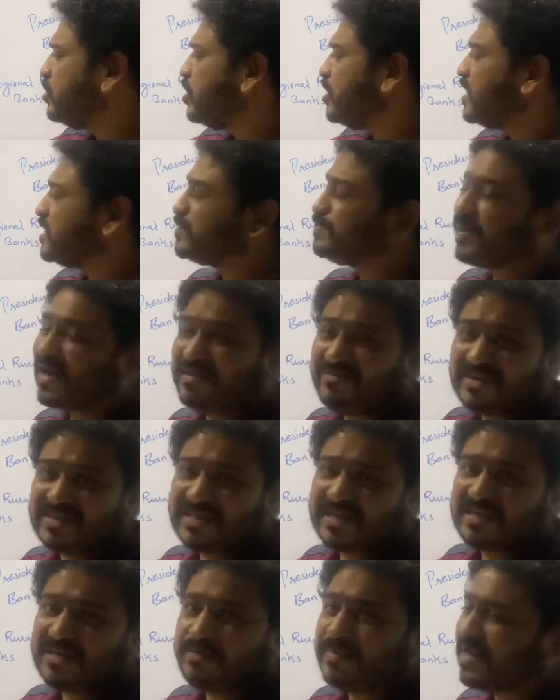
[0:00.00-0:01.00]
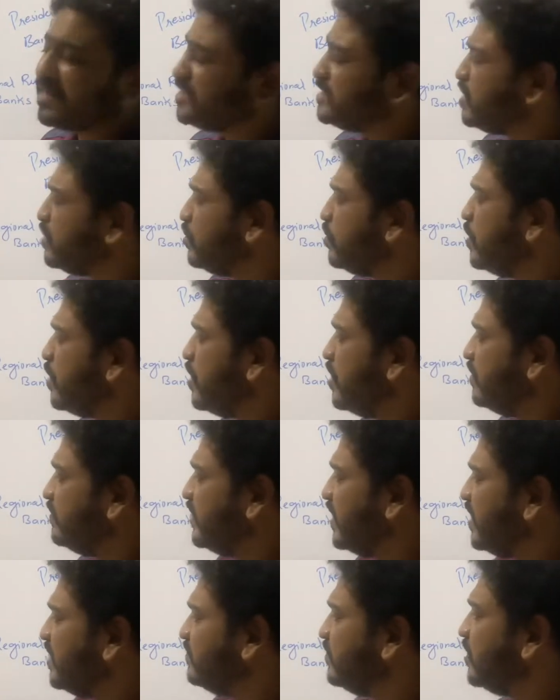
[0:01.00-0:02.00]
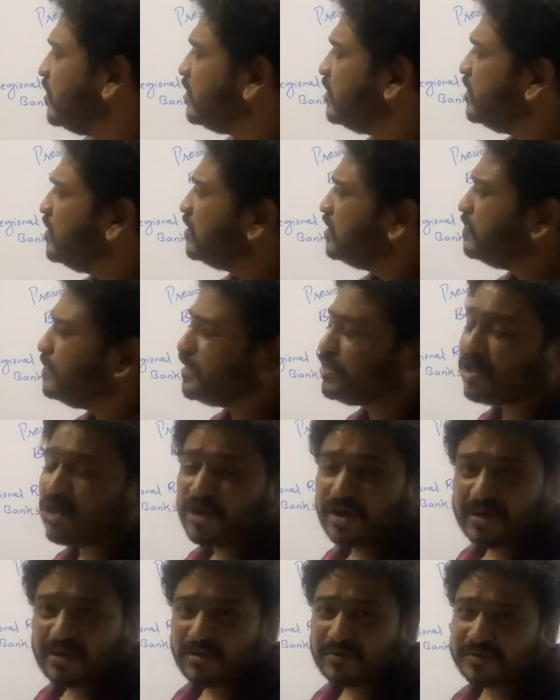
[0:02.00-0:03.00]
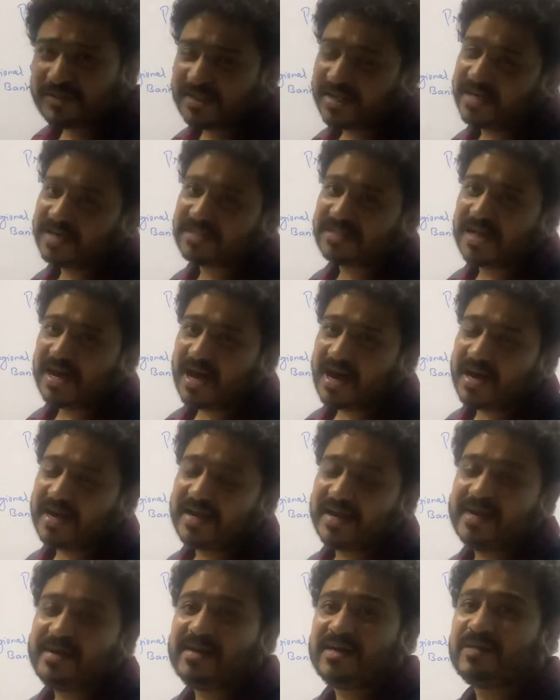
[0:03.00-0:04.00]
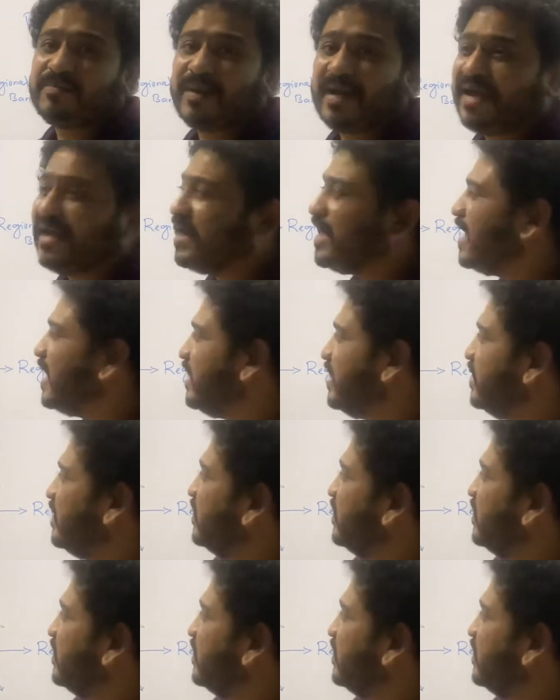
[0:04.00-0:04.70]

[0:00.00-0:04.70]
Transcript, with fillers: as private sector banks. Now, whenever the majority of stakes are held by an